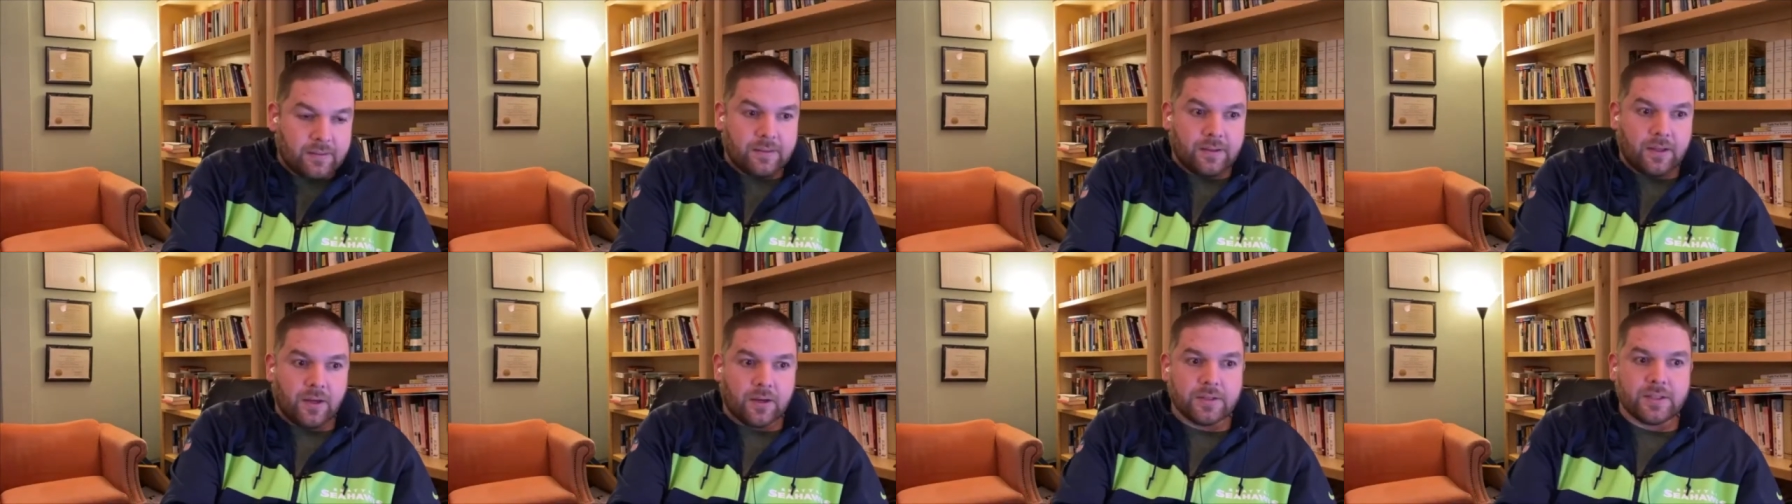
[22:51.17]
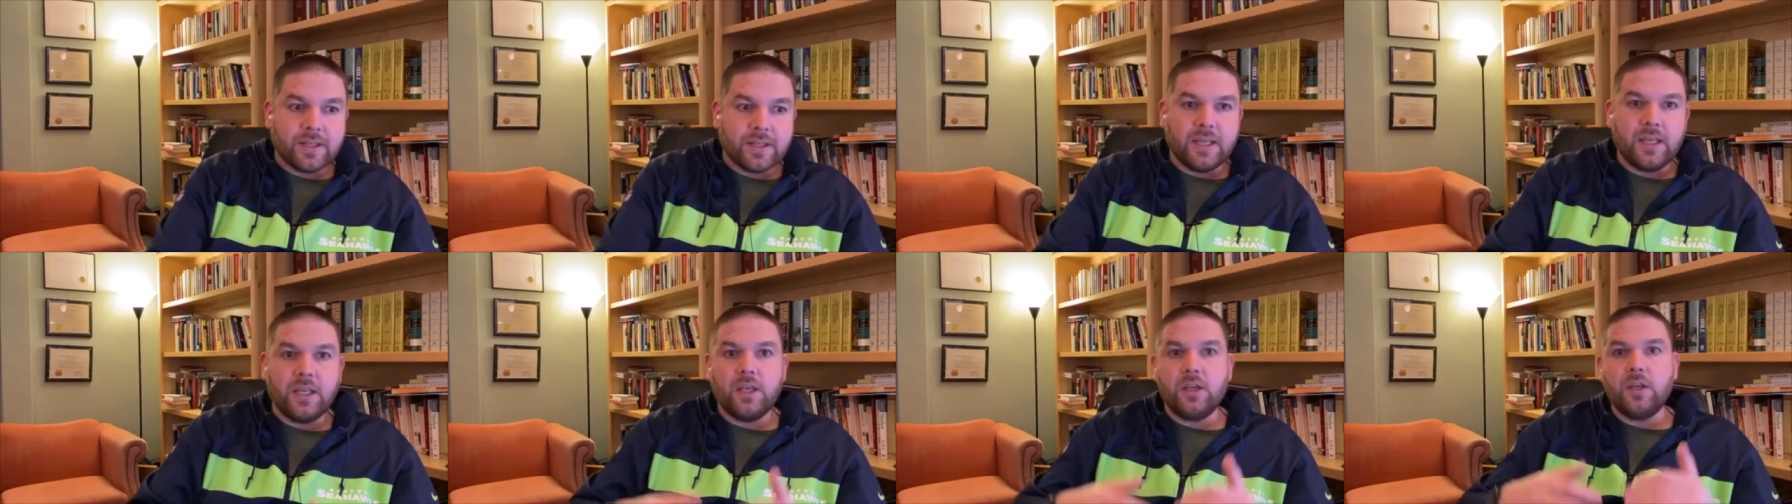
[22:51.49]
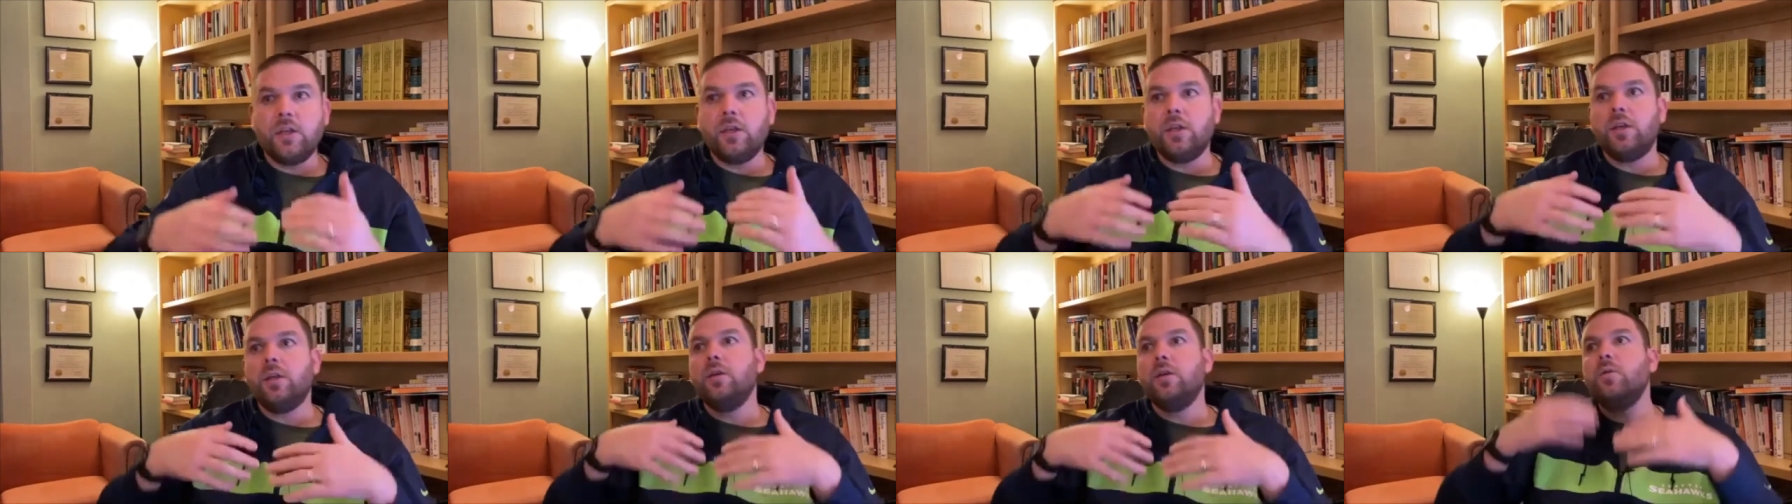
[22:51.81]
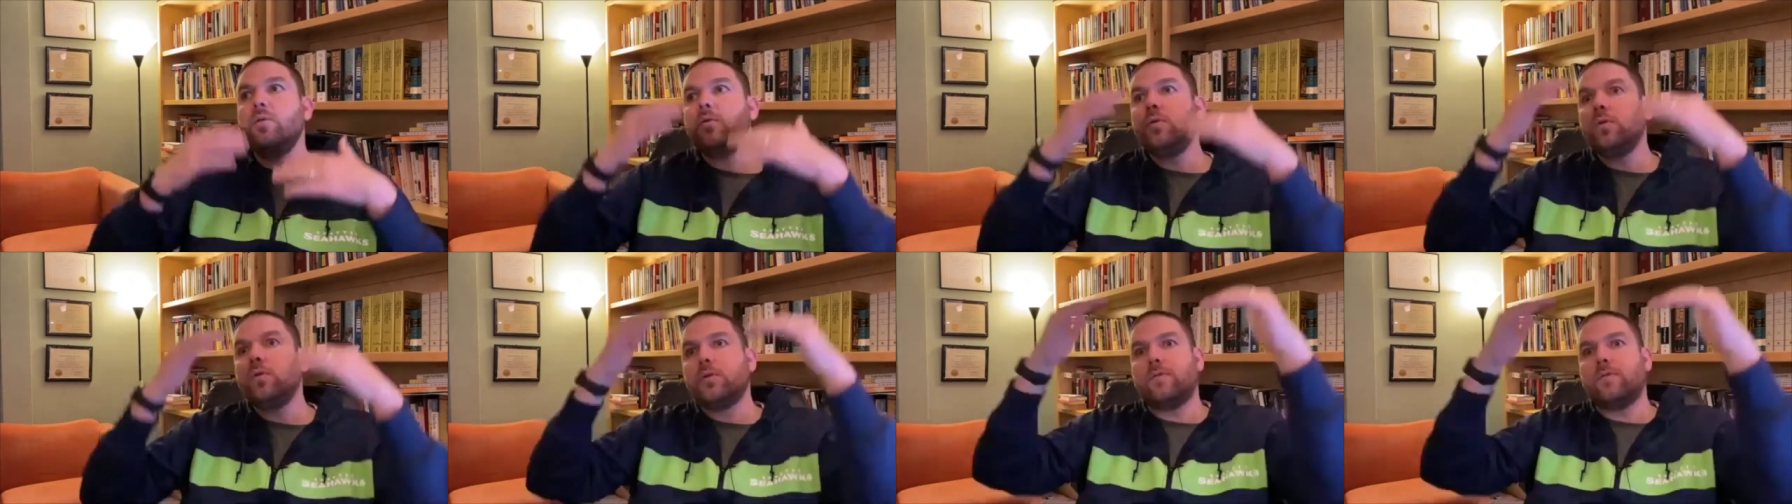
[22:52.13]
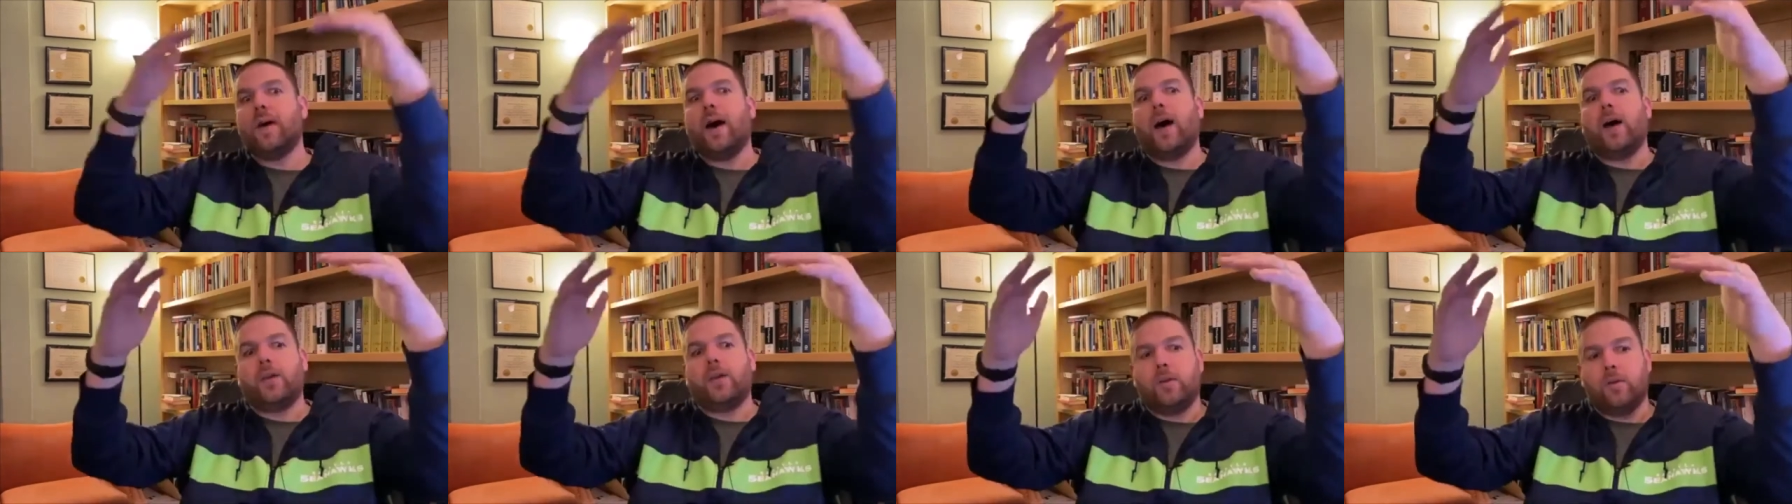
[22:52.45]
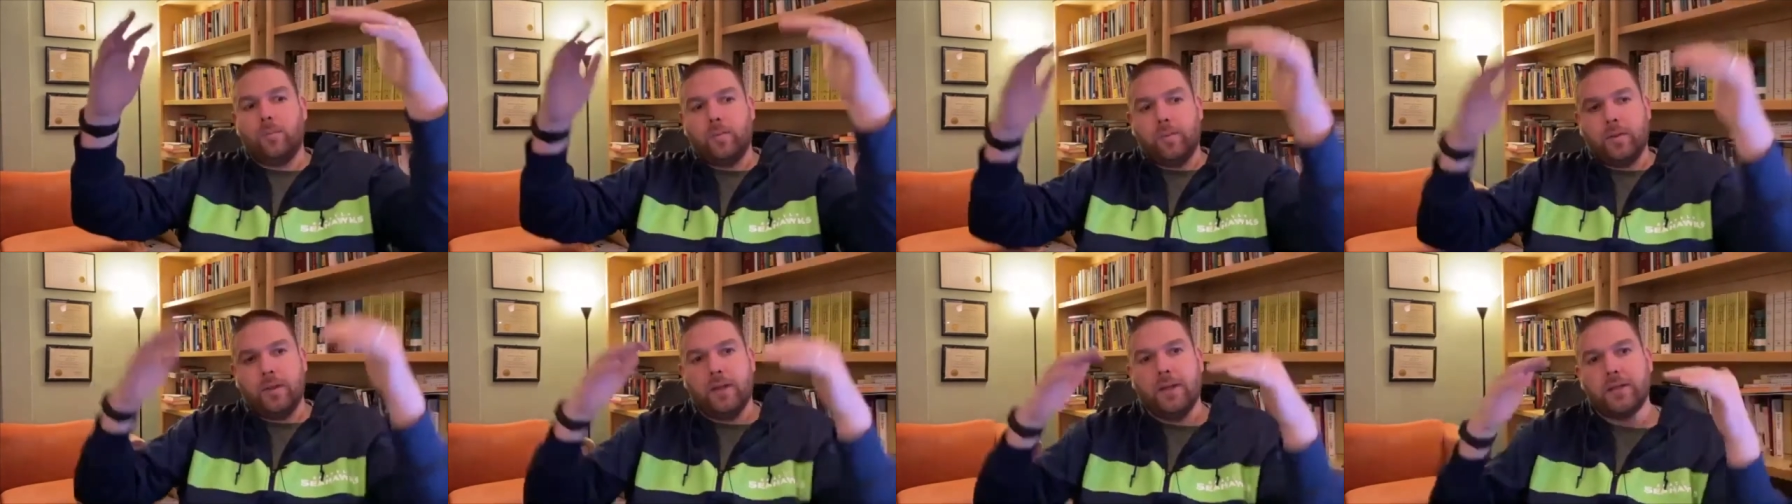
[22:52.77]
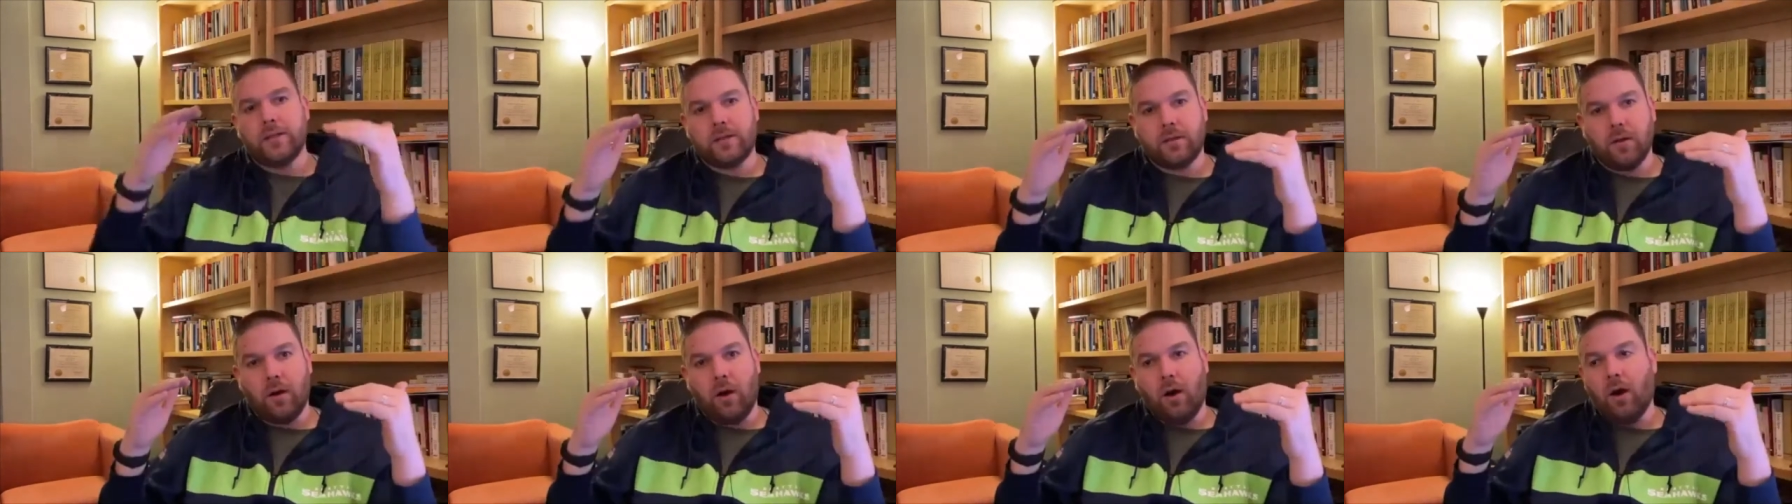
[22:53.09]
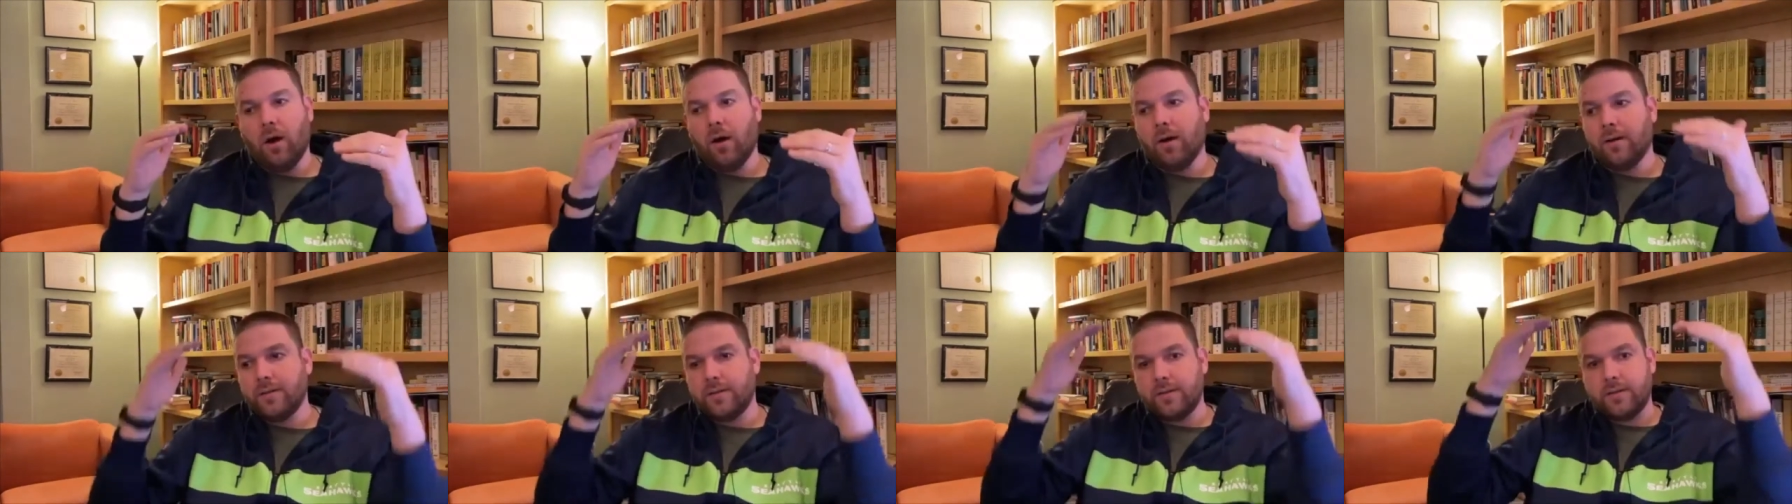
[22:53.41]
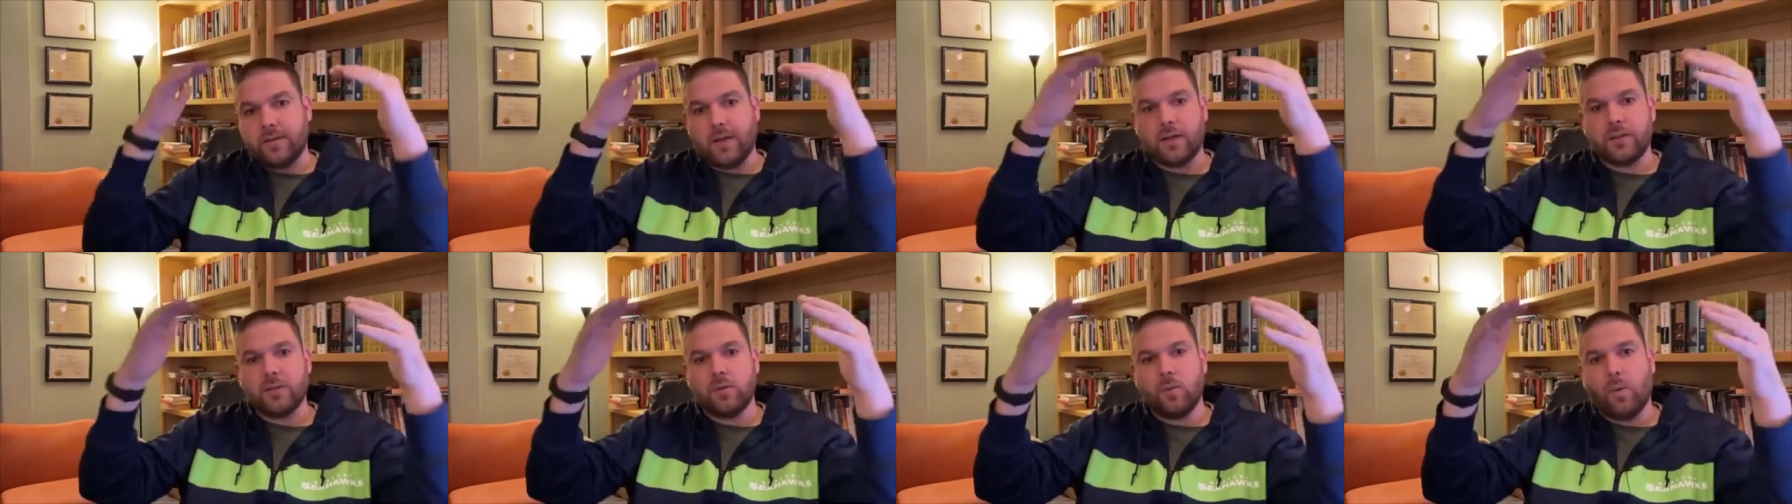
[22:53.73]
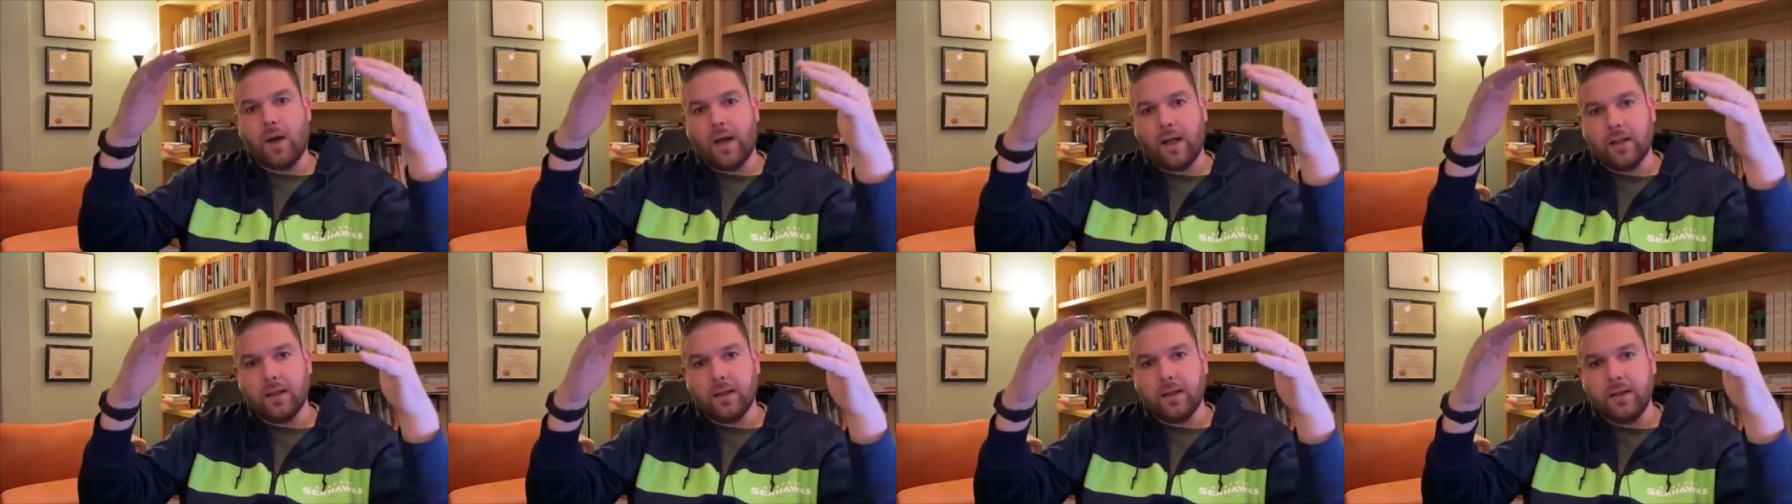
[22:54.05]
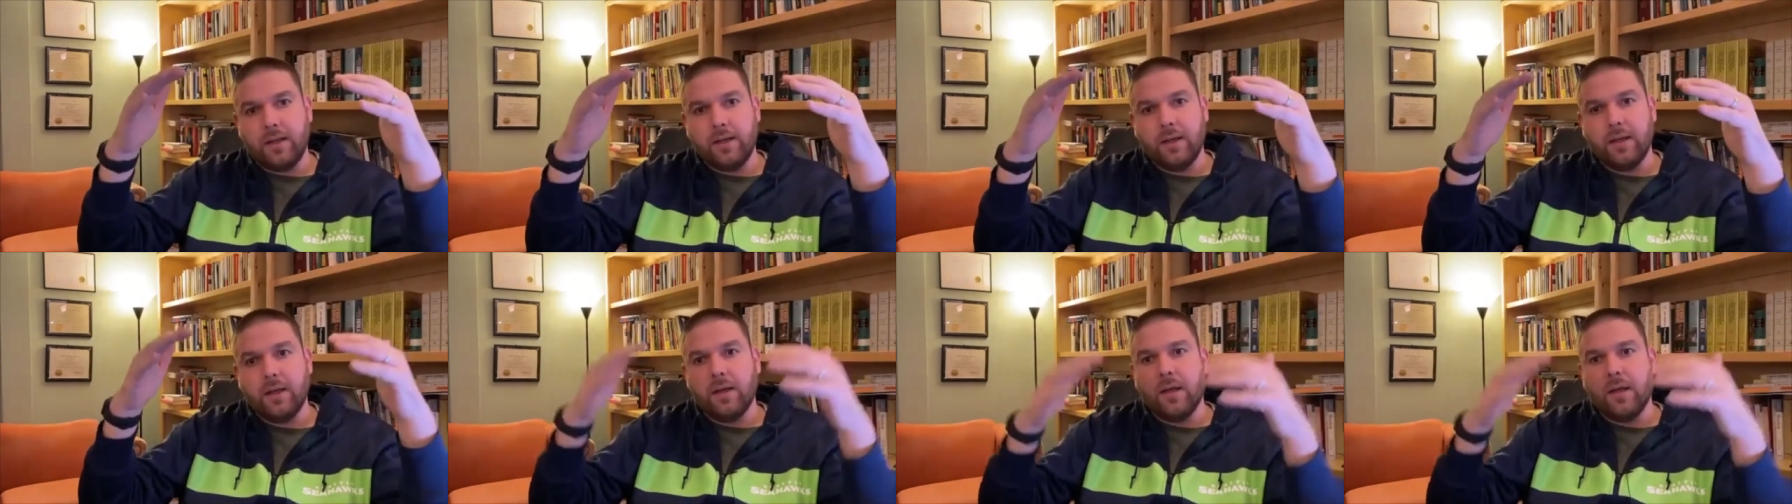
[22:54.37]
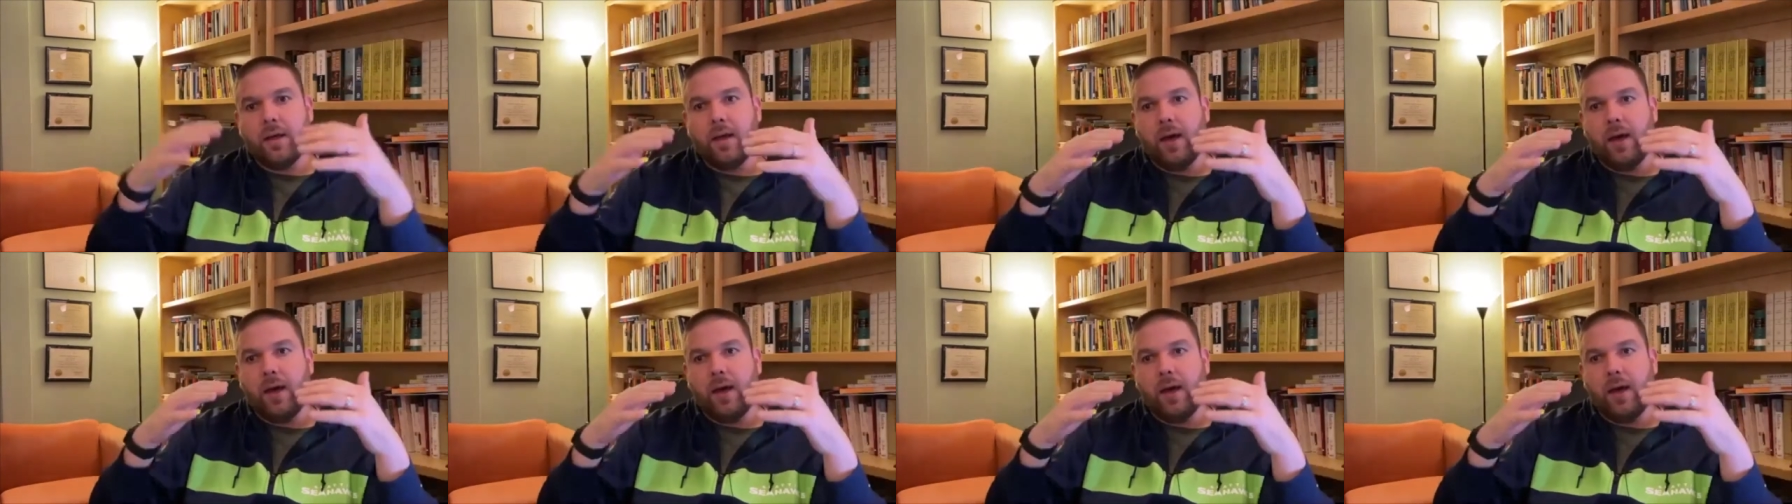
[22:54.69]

there's a huge value placed on sexuality